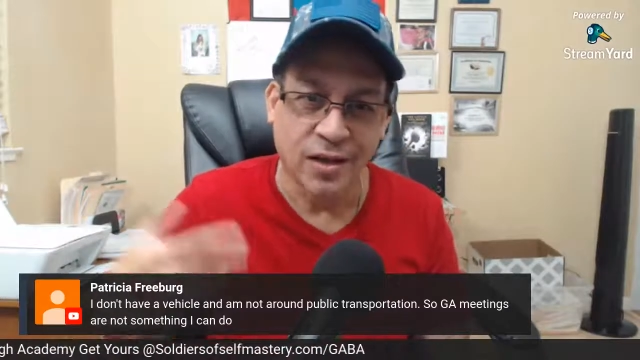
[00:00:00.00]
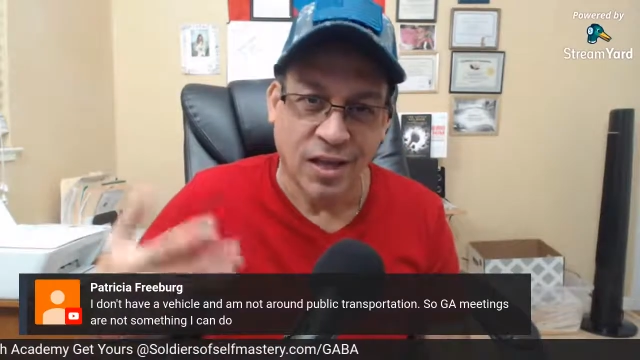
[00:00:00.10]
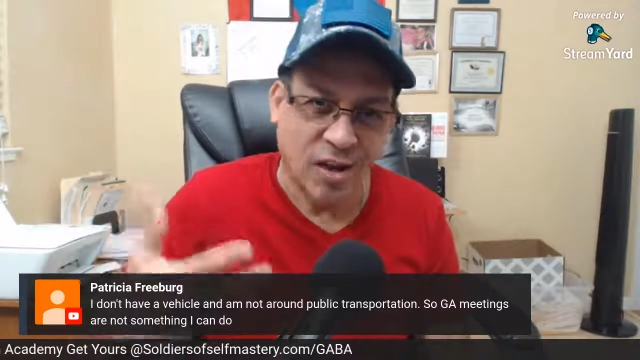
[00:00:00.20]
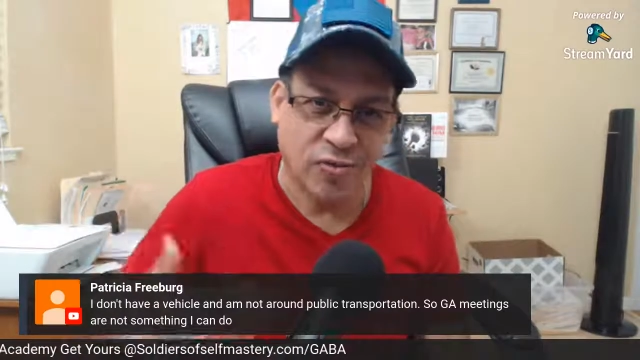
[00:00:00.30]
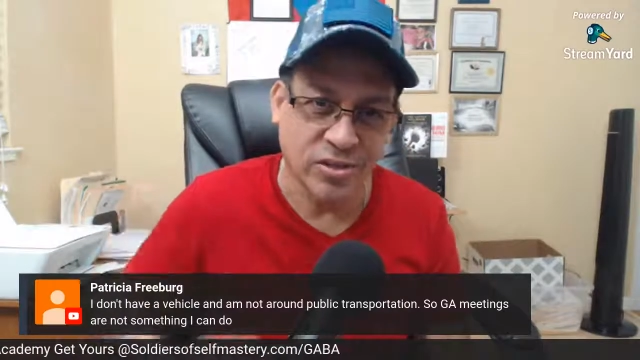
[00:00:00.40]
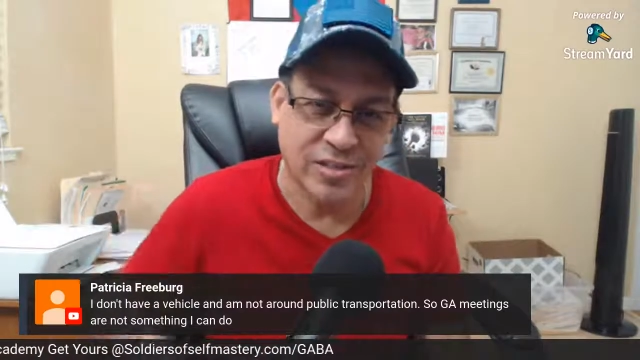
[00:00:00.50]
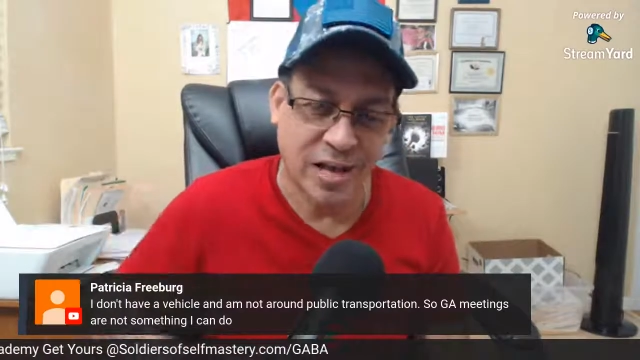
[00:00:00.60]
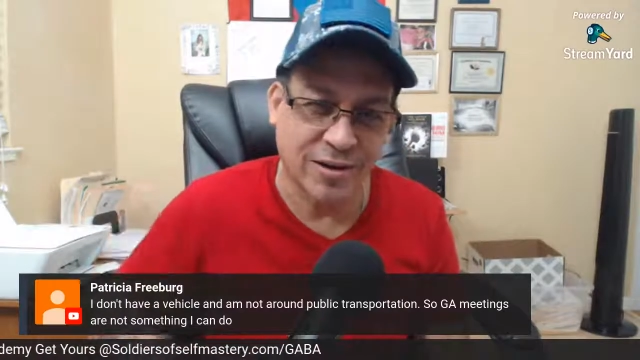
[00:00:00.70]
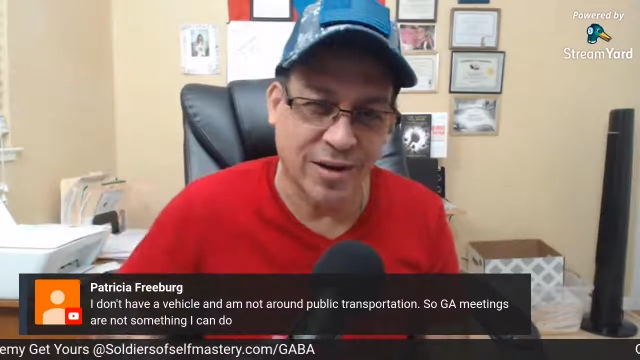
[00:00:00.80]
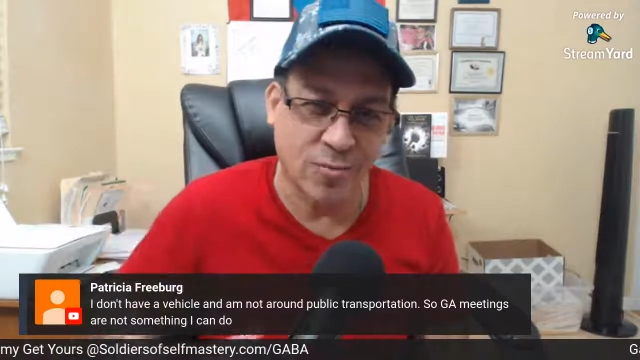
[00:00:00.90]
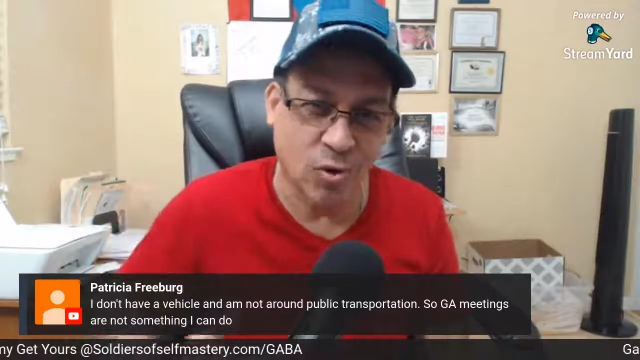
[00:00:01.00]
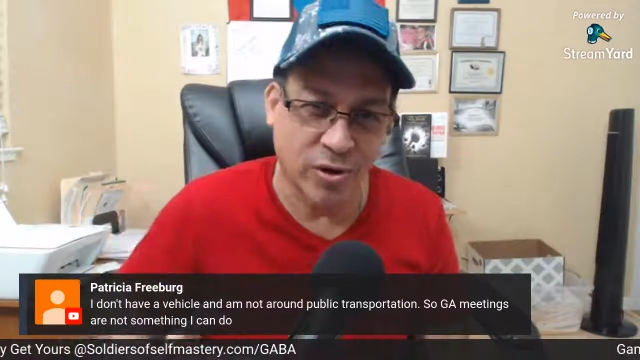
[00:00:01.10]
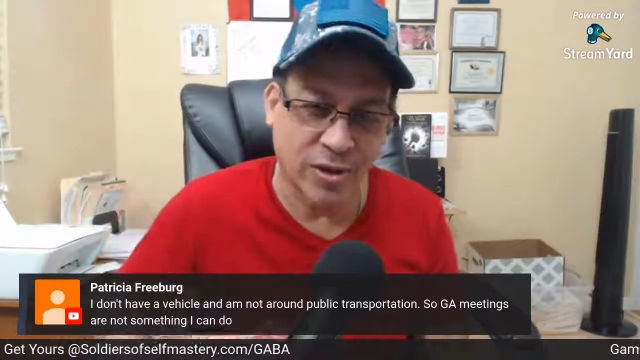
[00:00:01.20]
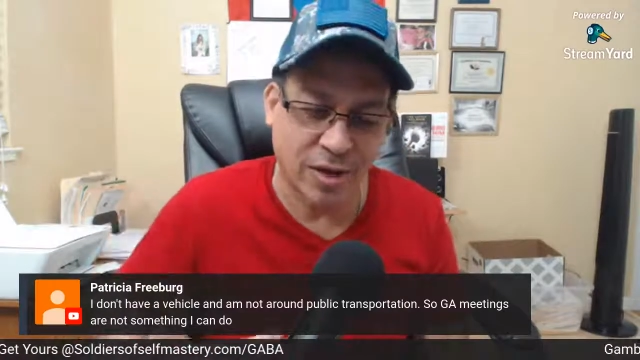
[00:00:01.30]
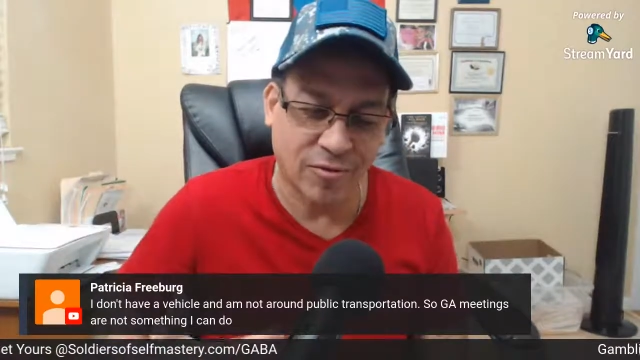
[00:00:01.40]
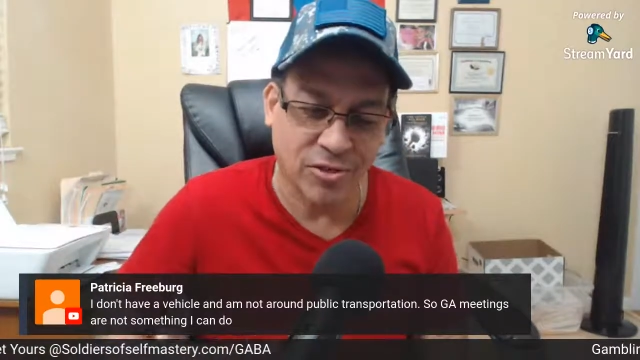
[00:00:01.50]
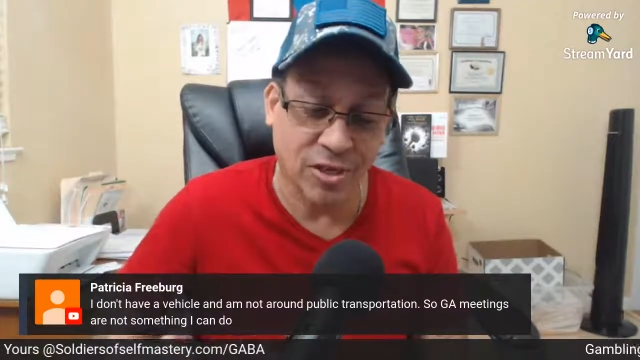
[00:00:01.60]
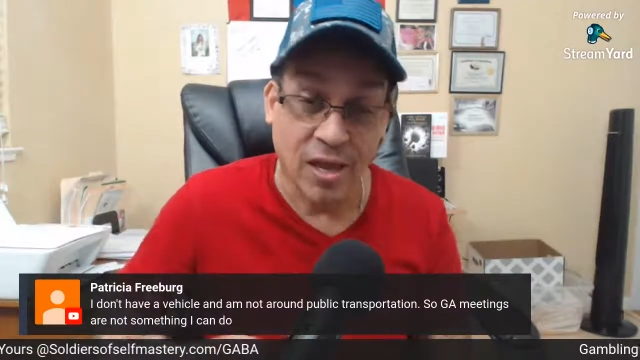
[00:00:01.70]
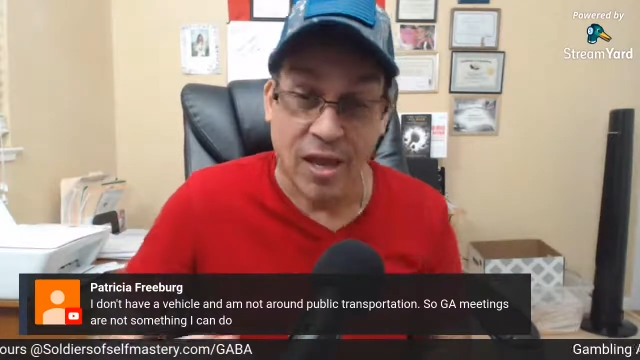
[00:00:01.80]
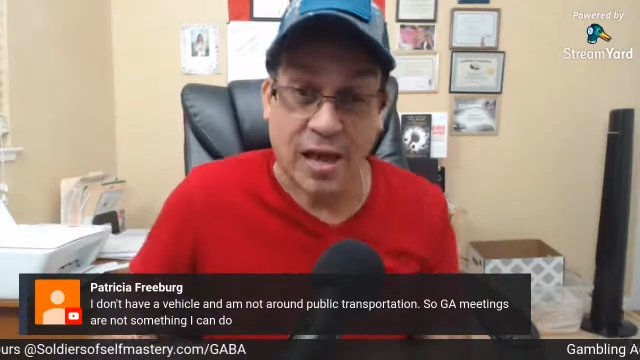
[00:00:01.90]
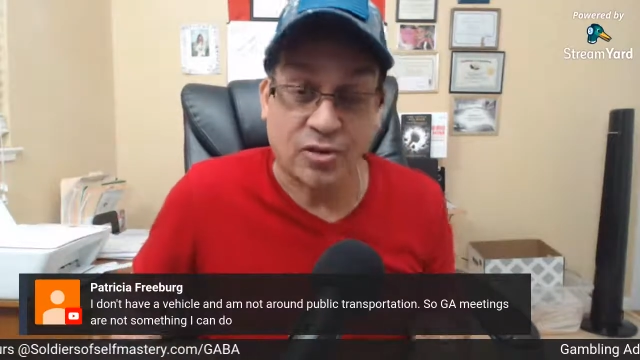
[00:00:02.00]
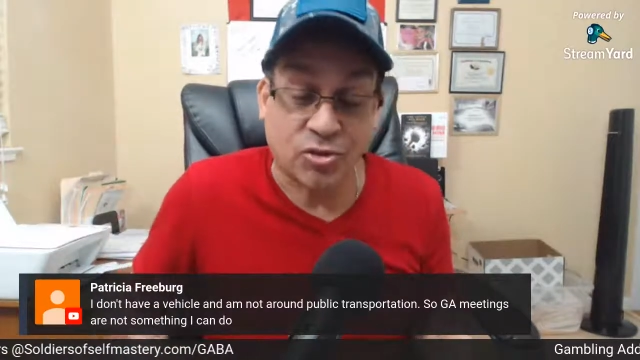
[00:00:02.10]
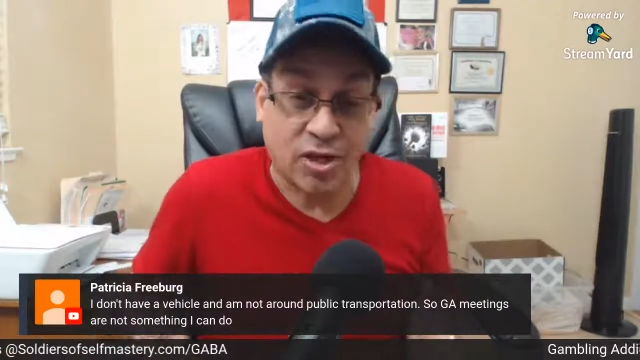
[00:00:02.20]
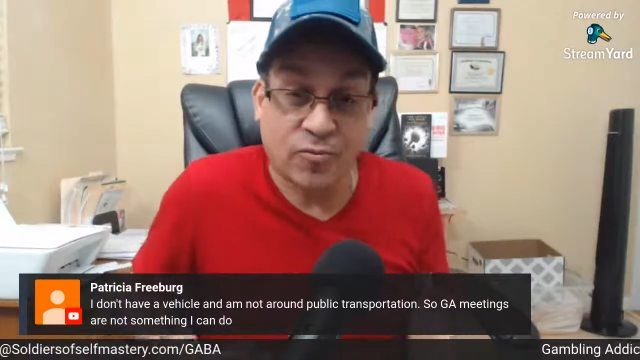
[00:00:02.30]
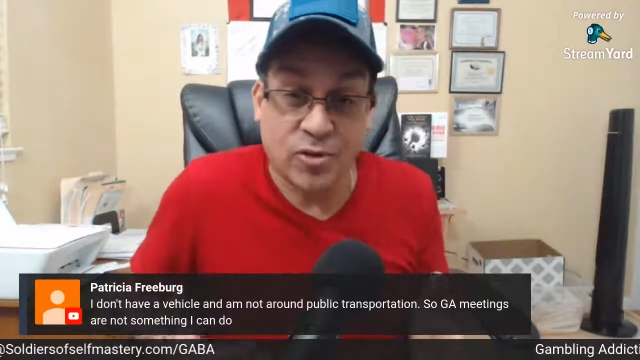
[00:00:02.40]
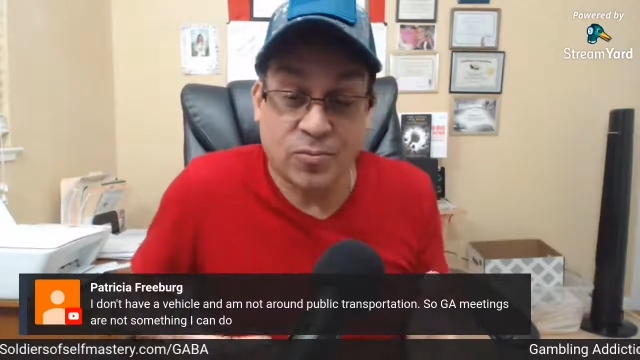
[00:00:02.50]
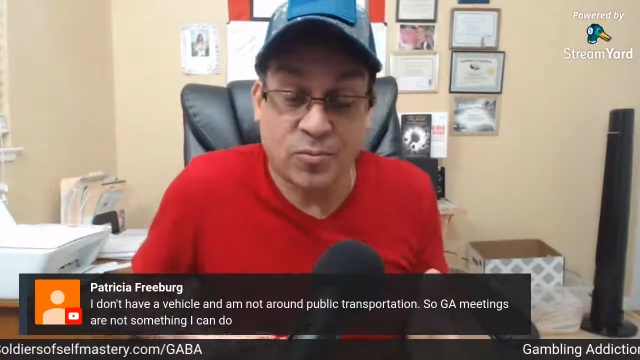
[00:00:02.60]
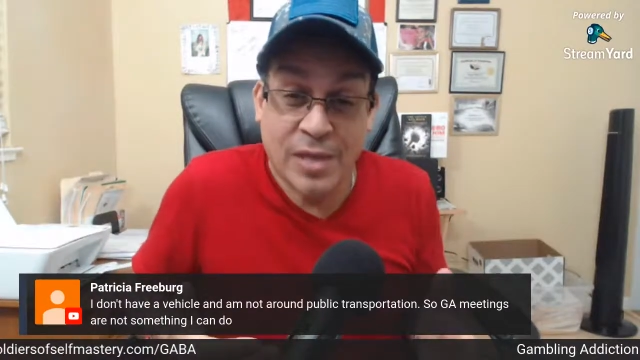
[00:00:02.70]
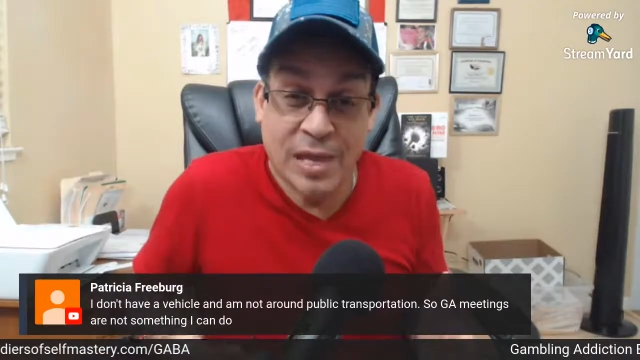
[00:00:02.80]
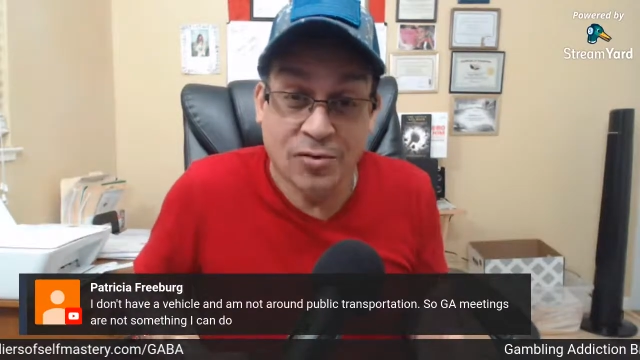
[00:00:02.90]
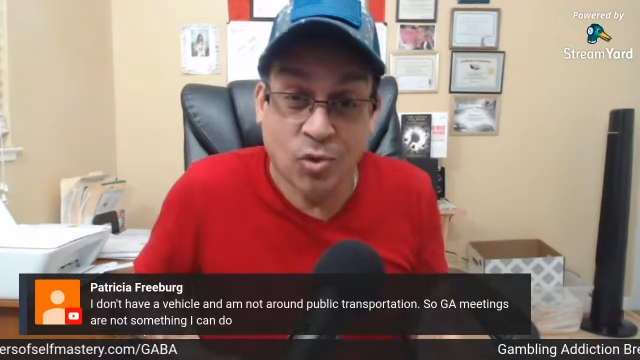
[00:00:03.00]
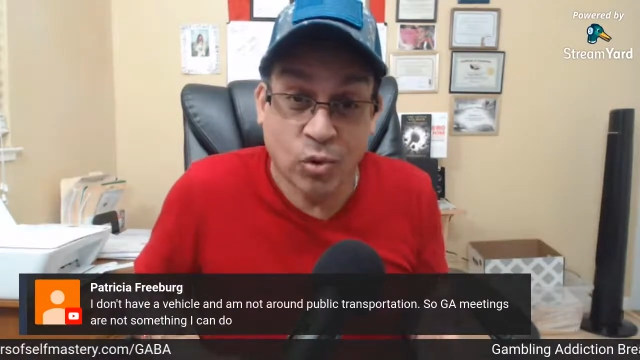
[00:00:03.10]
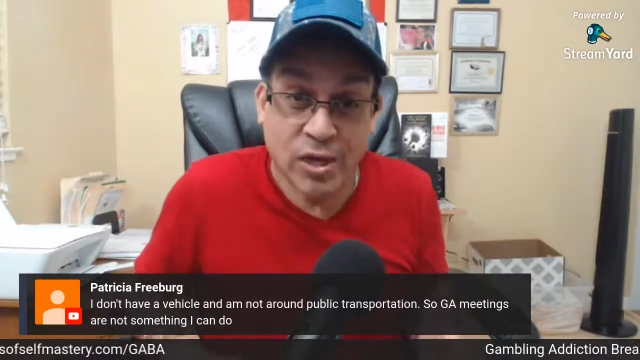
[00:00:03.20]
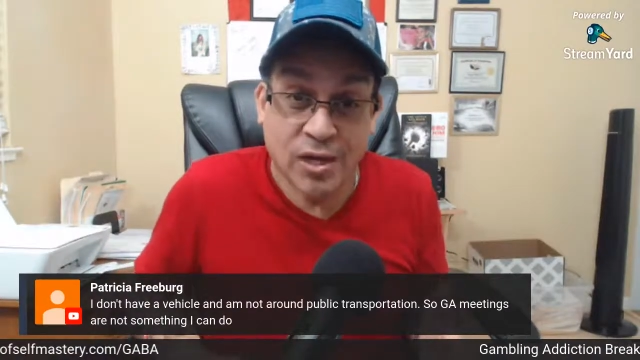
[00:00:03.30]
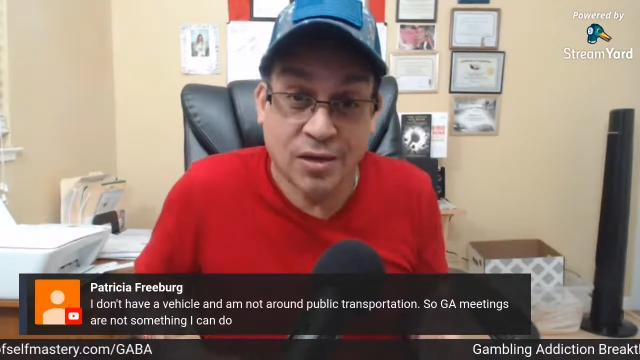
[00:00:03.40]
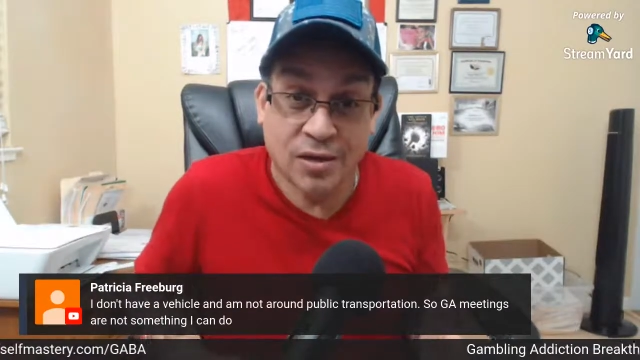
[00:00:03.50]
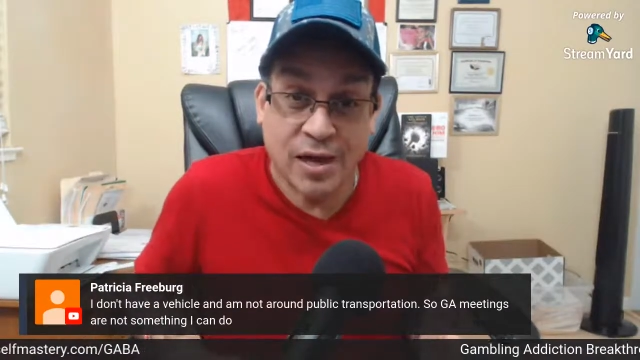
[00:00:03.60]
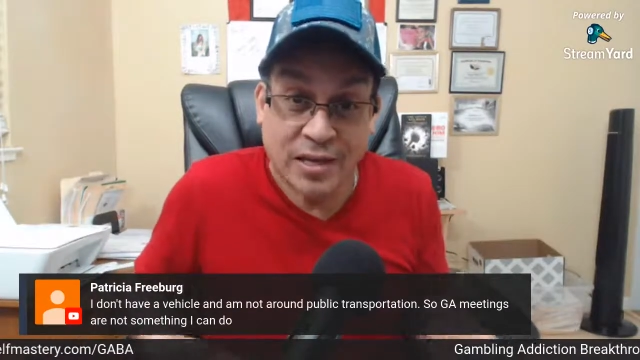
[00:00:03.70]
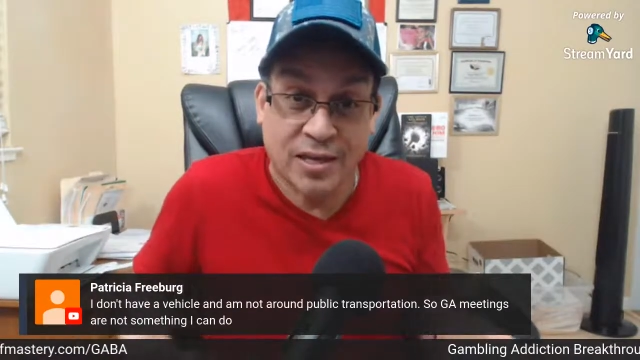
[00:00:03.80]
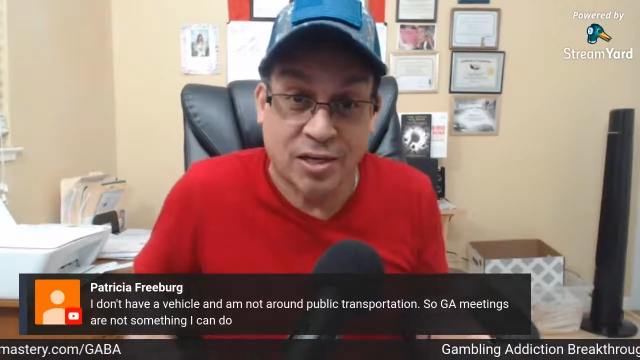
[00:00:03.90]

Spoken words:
Every Saturday morning, actually every day of the week, I get